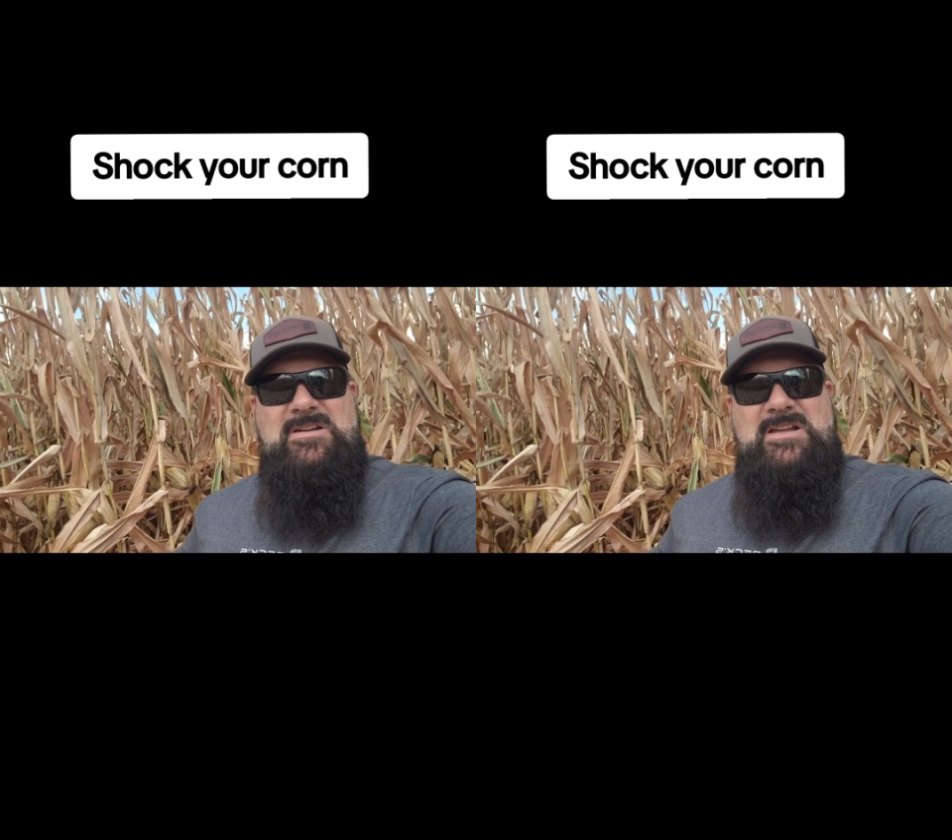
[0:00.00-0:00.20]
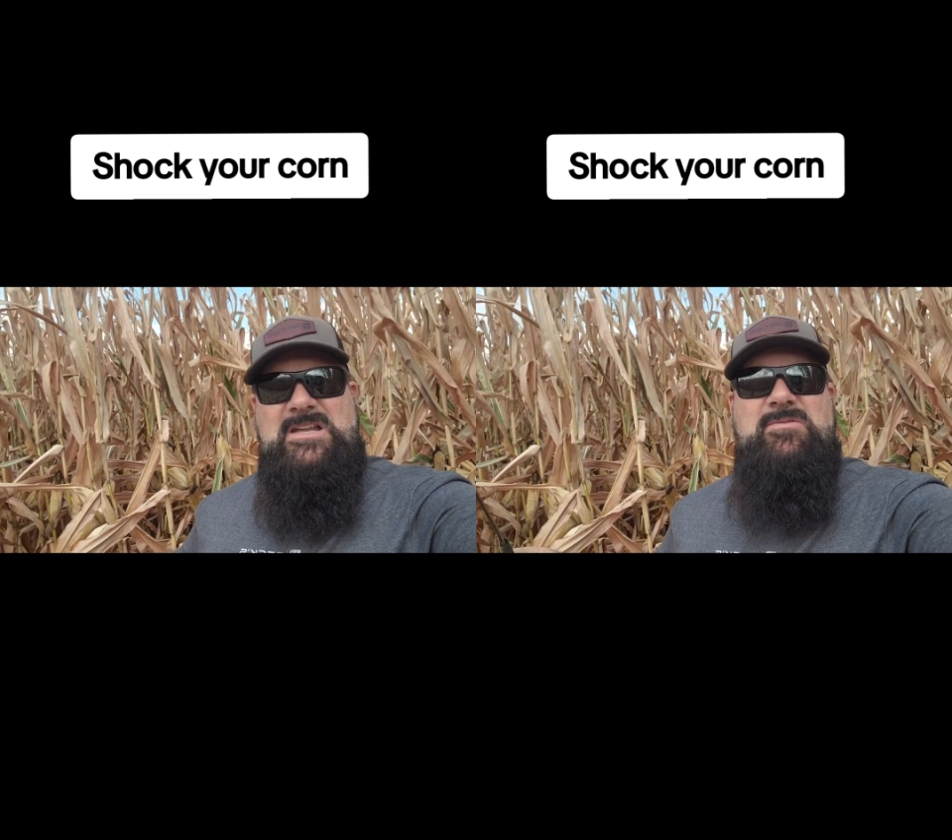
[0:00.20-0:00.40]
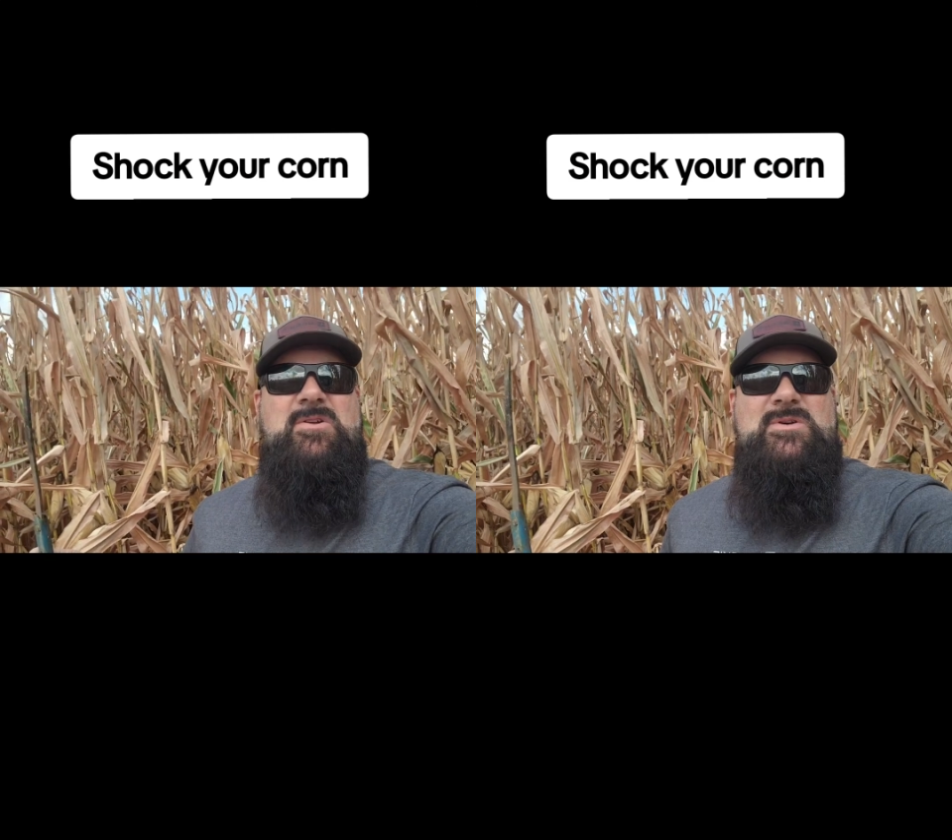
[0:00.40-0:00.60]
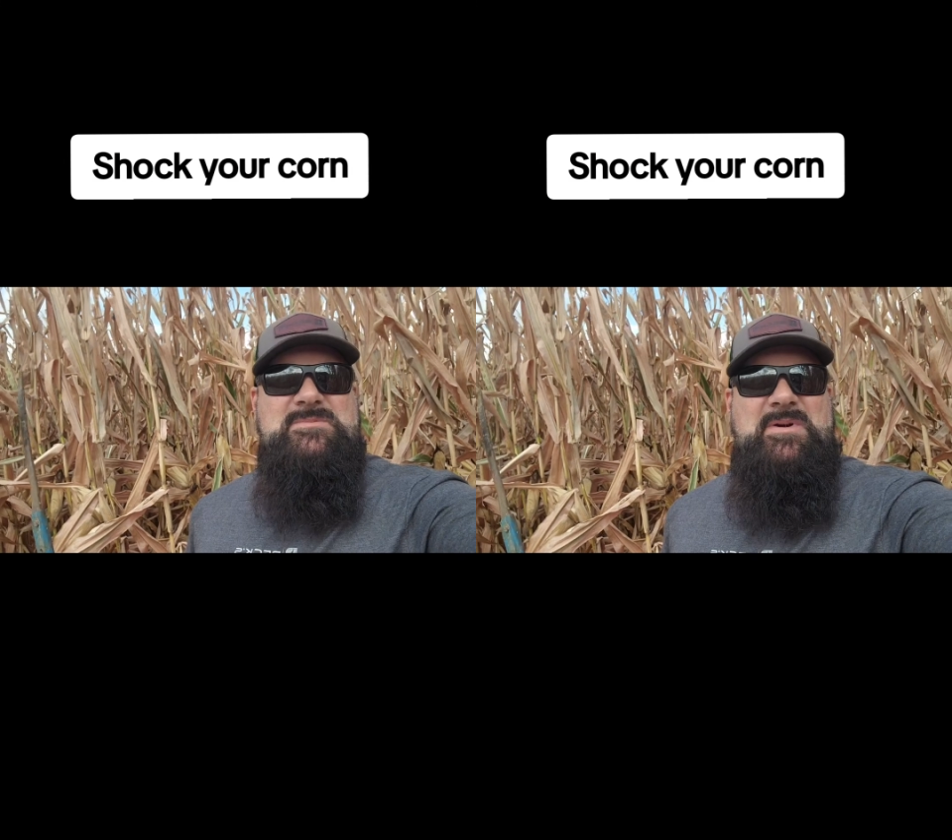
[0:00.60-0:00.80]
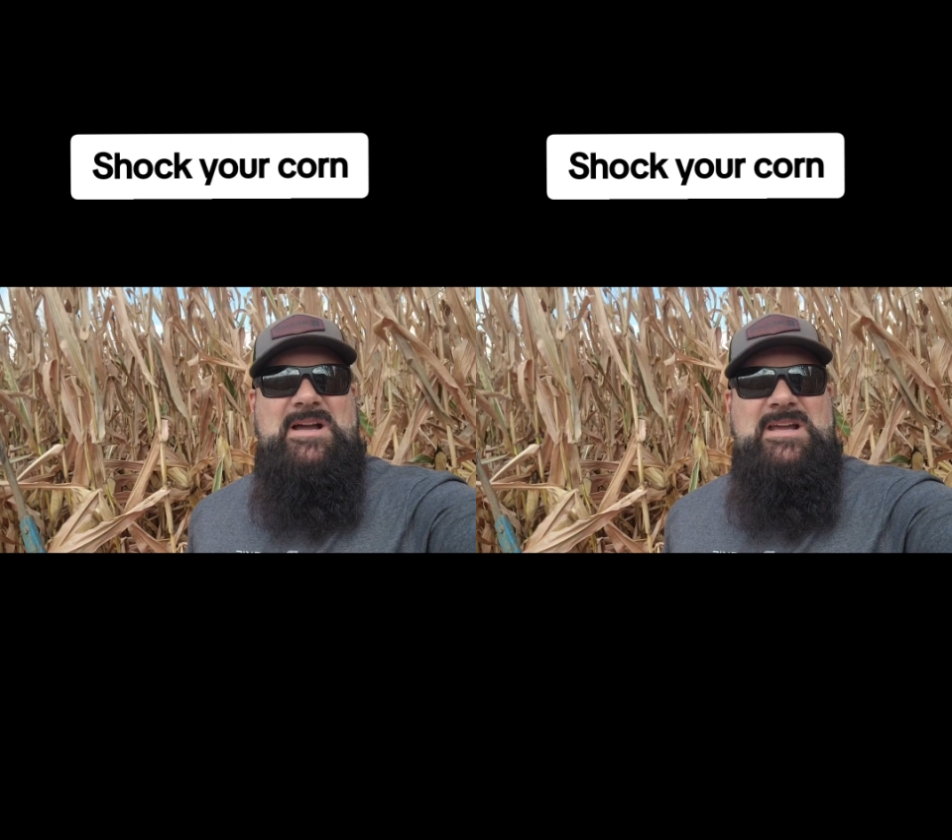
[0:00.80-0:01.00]
And he would
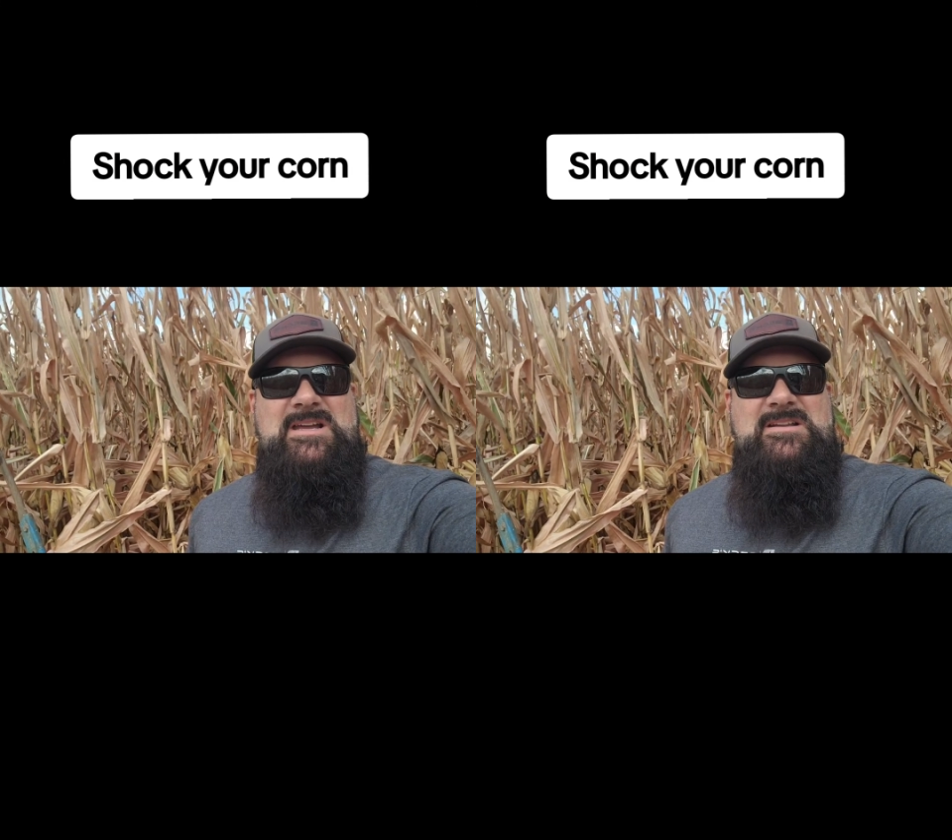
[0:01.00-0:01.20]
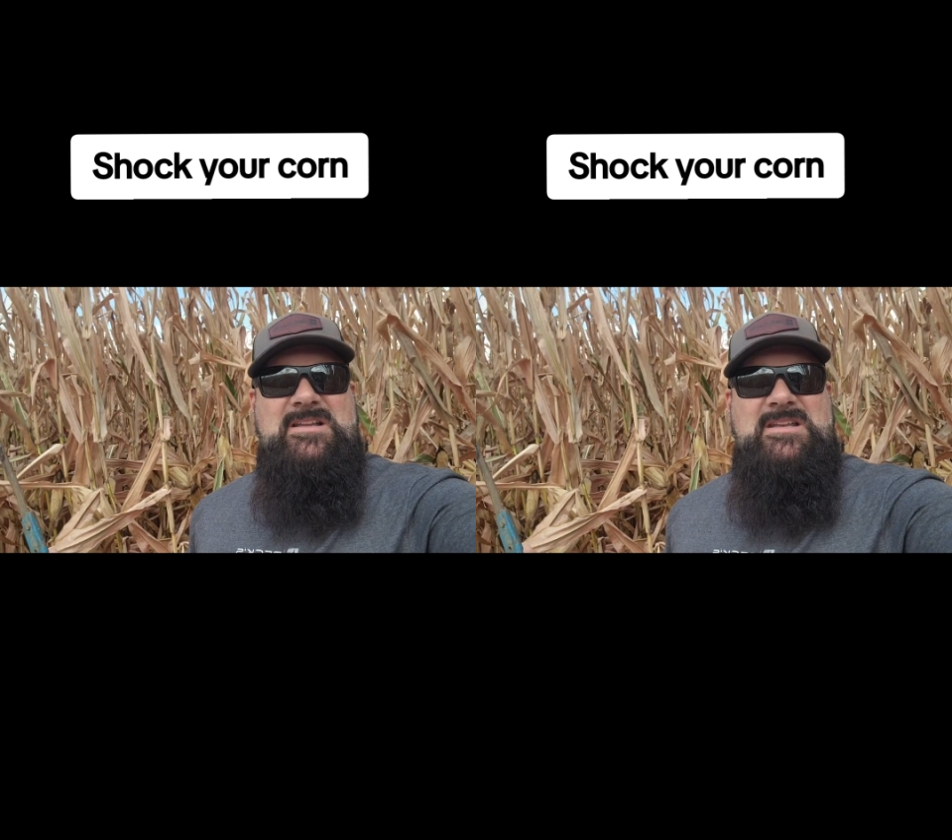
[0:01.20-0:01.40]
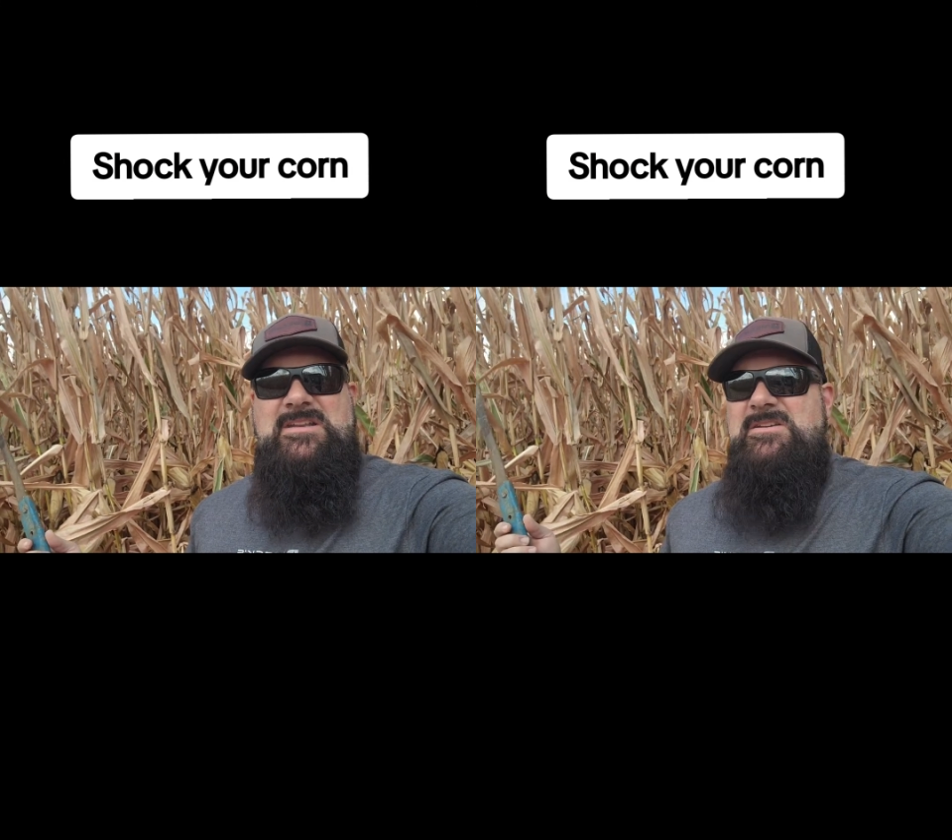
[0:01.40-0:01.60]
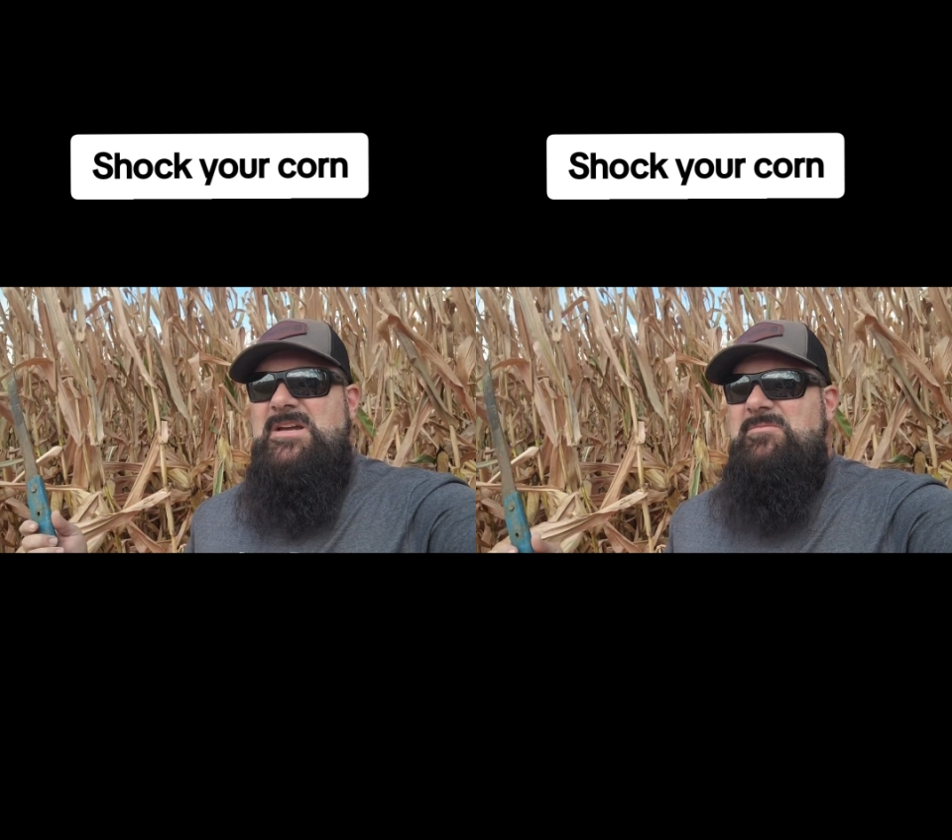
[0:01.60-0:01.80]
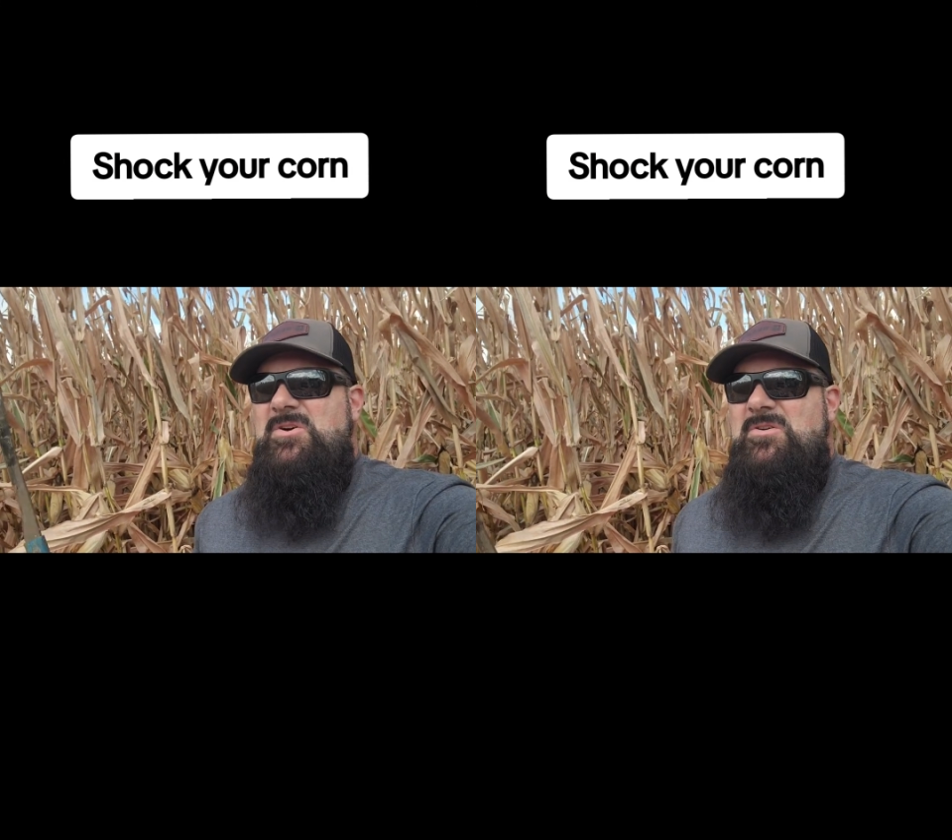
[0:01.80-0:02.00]
always buy it. And then he'd
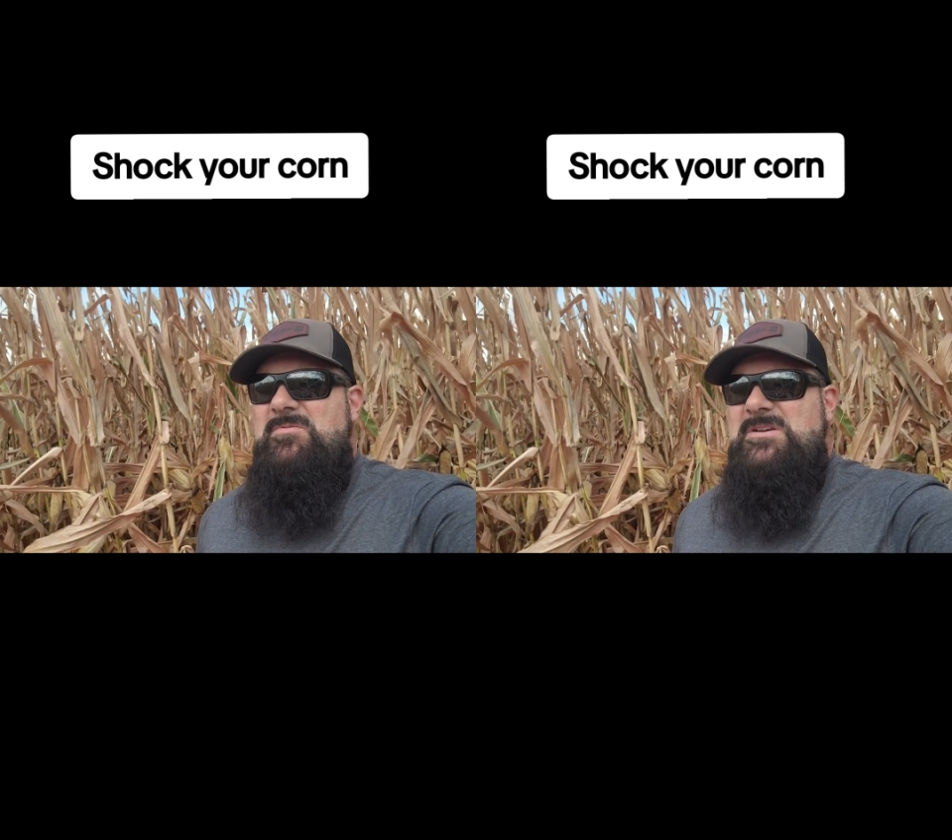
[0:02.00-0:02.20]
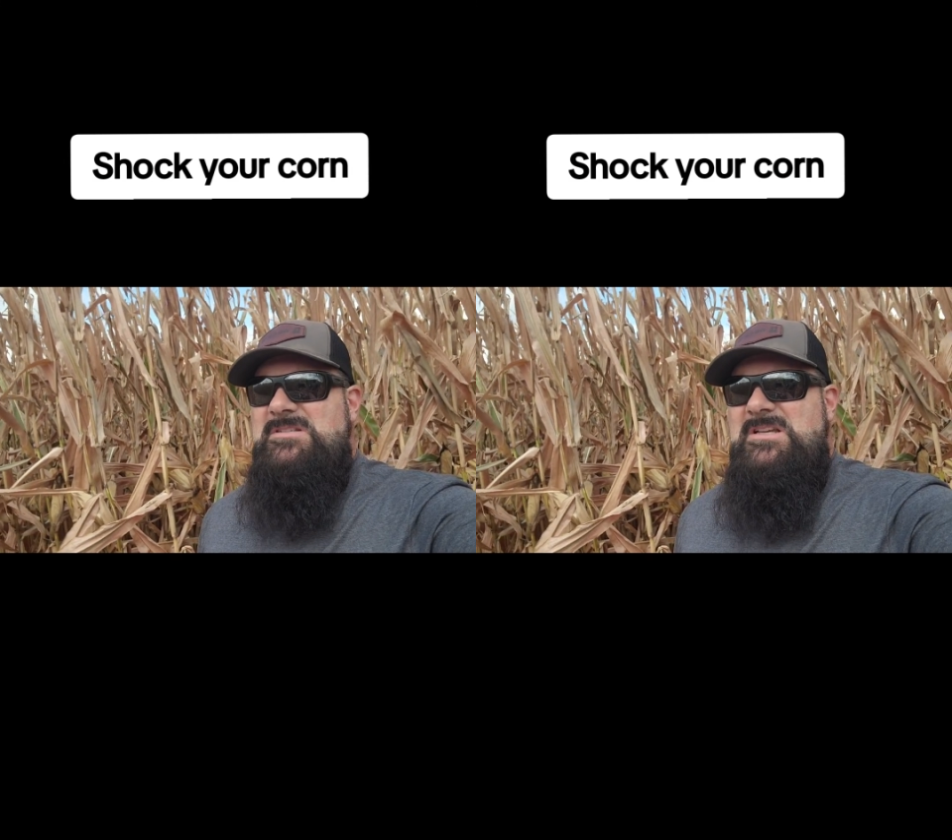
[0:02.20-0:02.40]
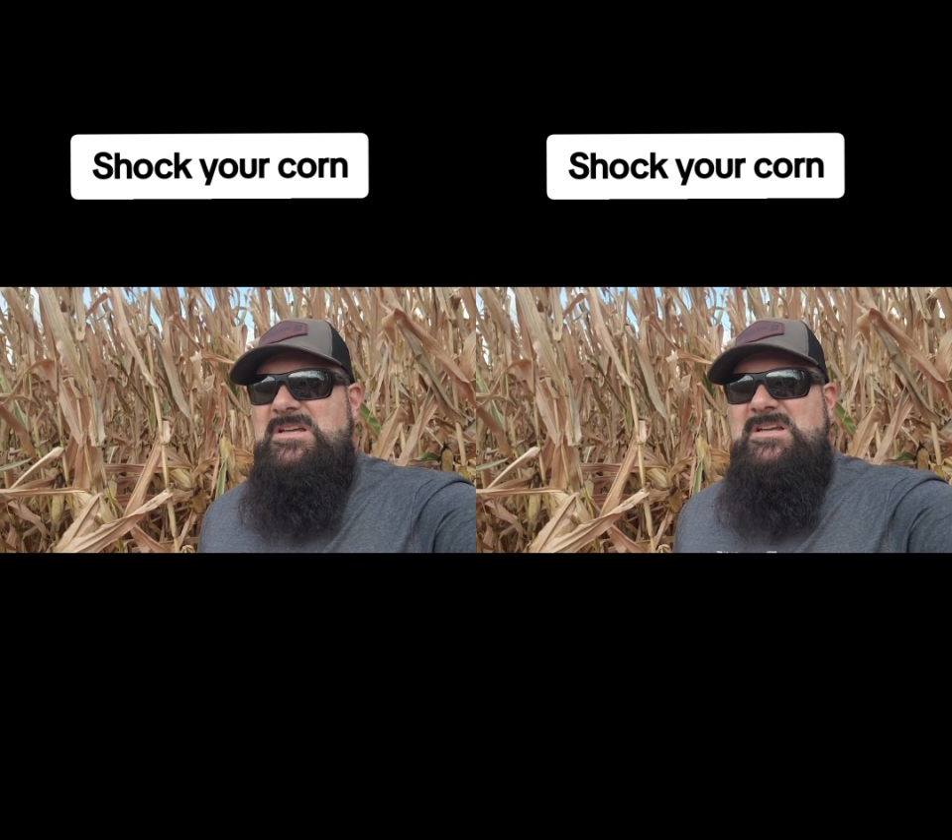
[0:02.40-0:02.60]
come home and he's,